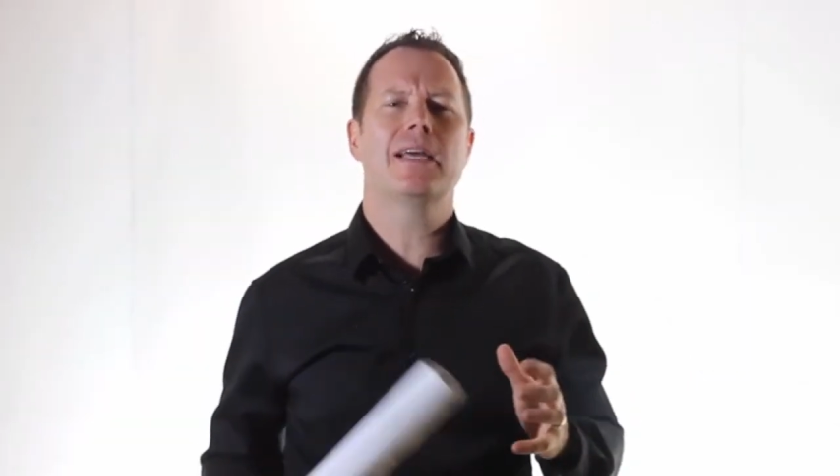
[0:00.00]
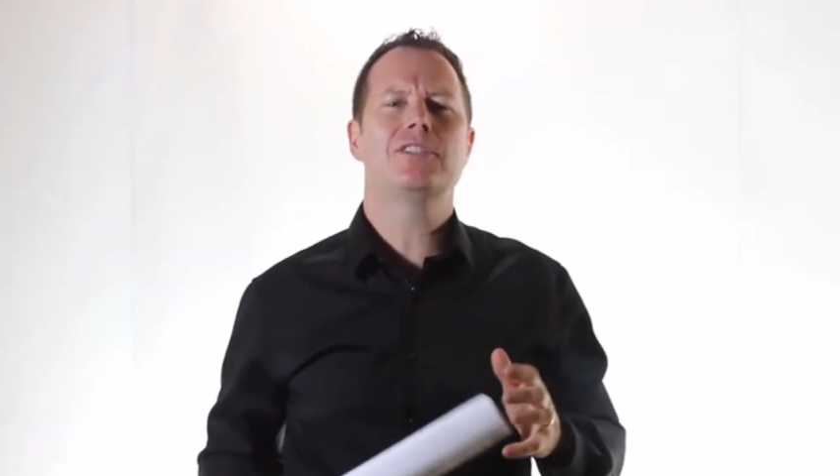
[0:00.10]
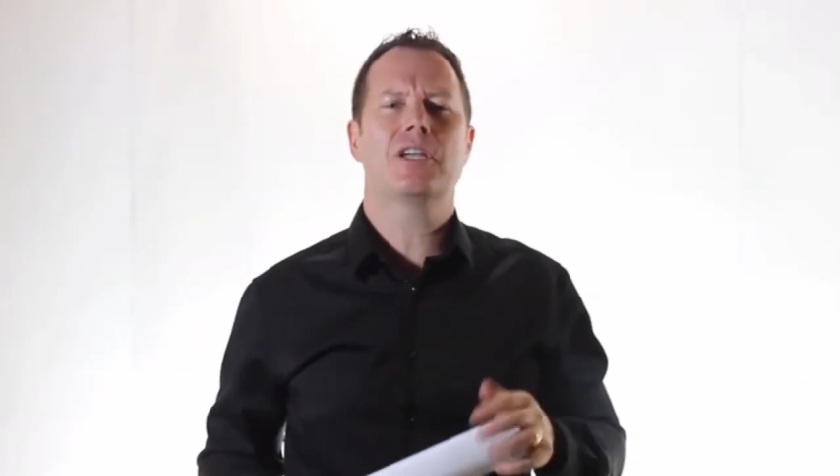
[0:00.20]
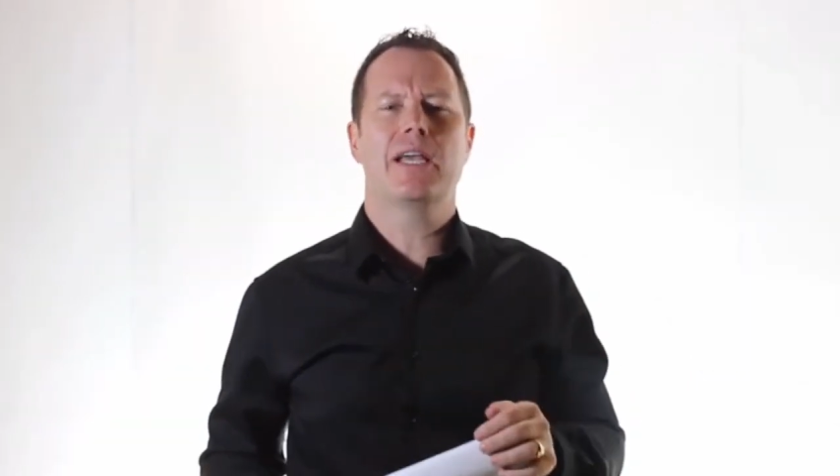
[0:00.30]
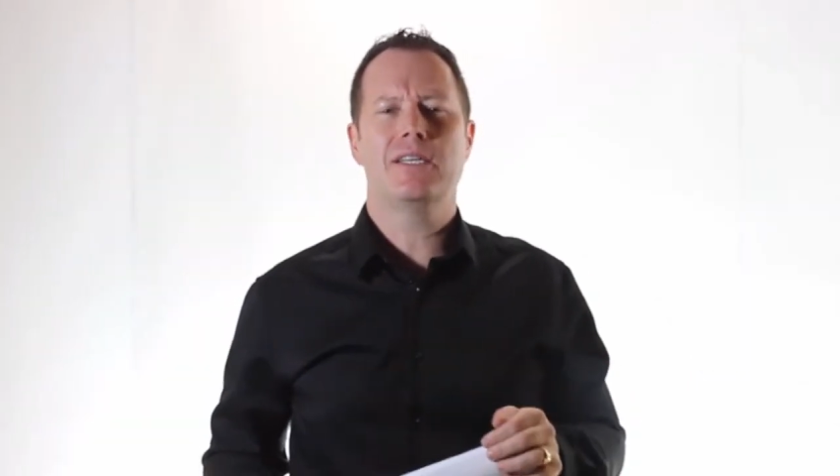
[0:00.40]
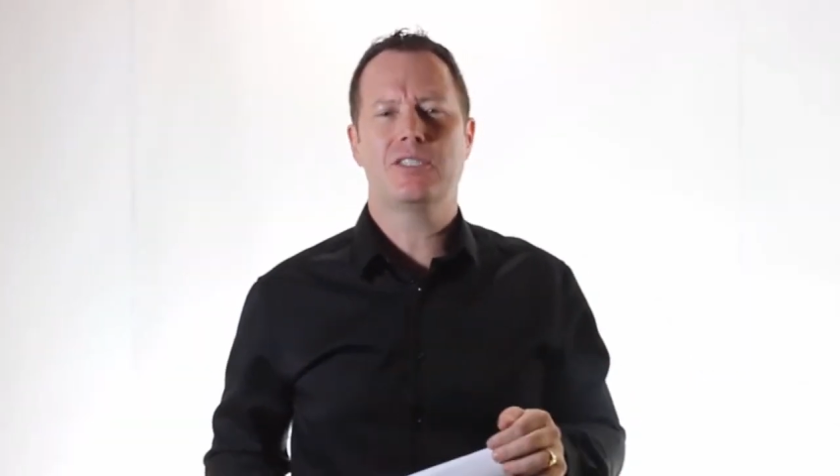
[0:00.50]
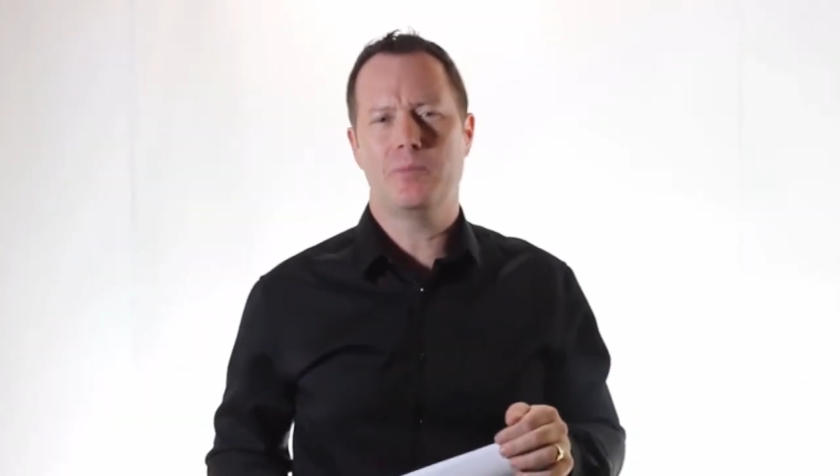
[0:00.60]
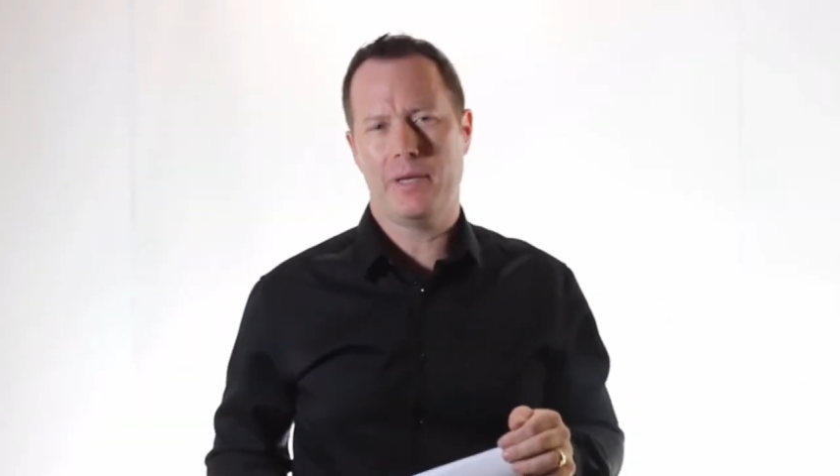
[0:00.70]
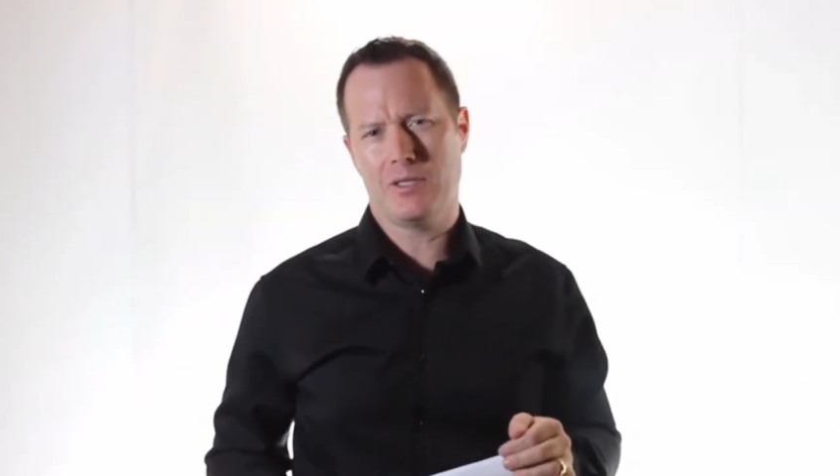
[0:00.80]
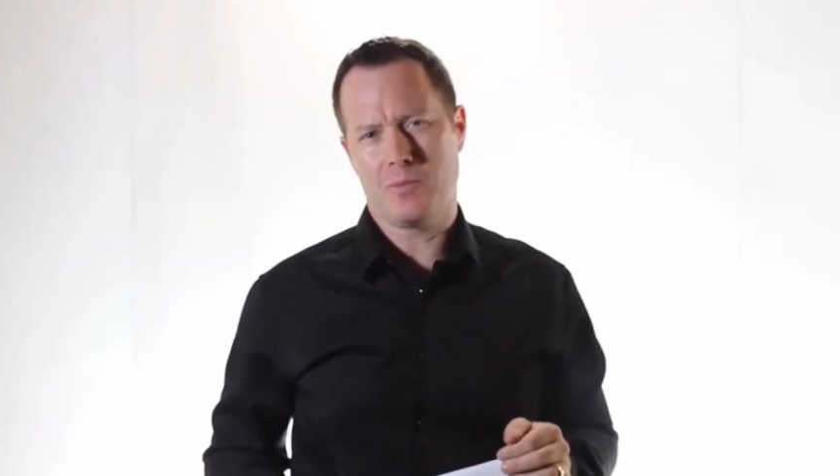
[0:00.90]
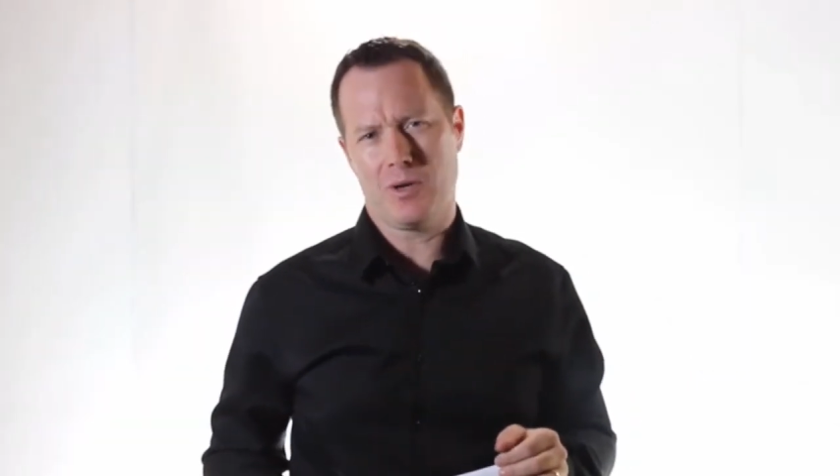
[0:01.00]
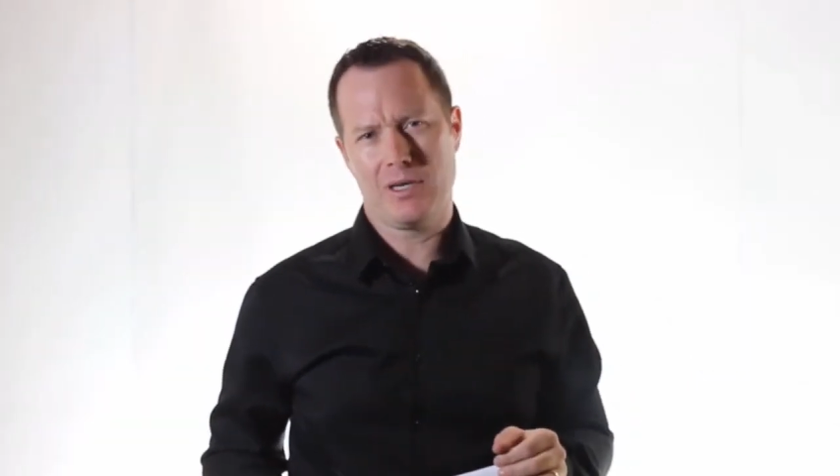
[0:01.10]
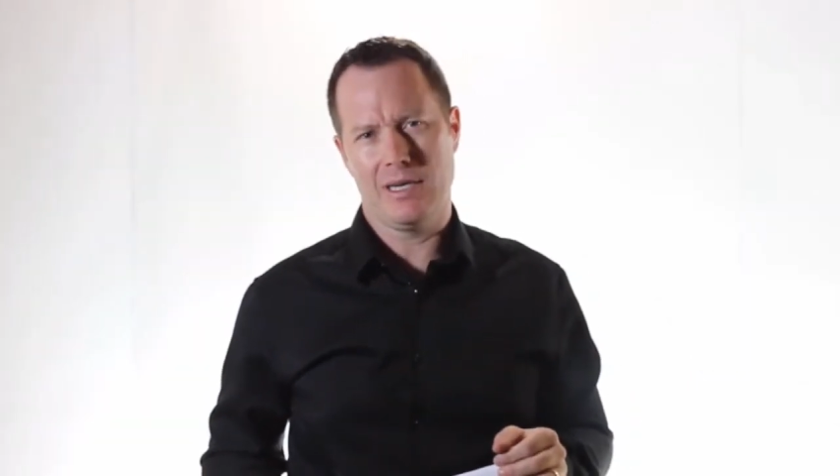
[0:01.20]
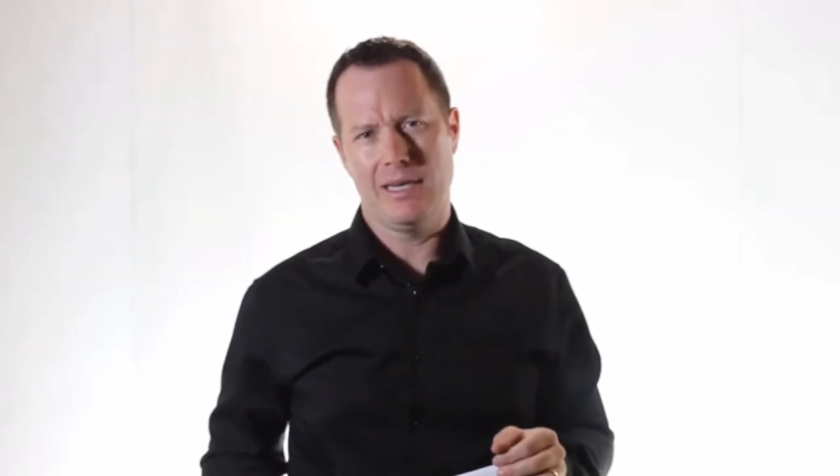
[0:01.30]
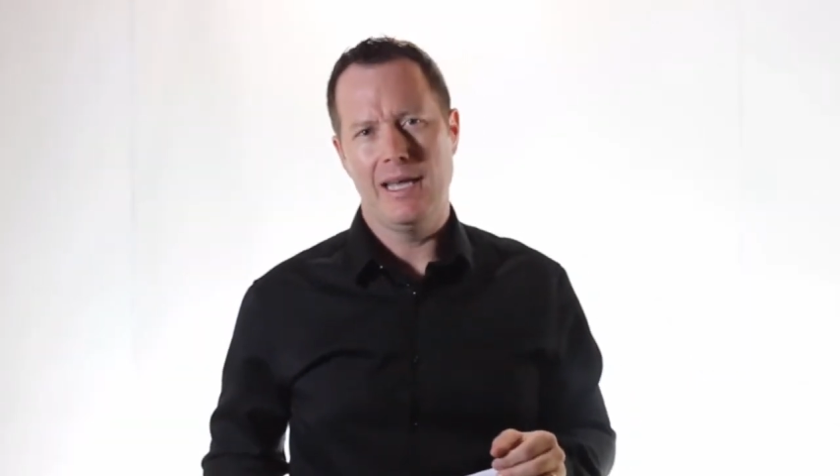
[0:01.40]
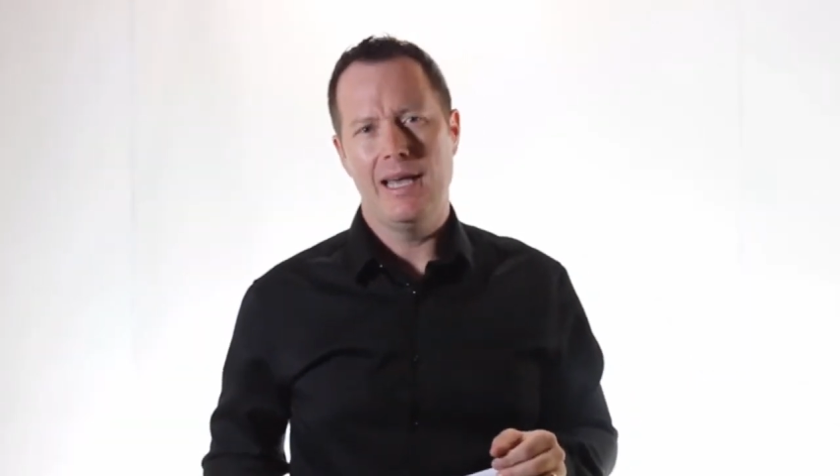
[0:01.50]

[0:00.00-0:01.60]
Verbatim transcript: education-based marketing.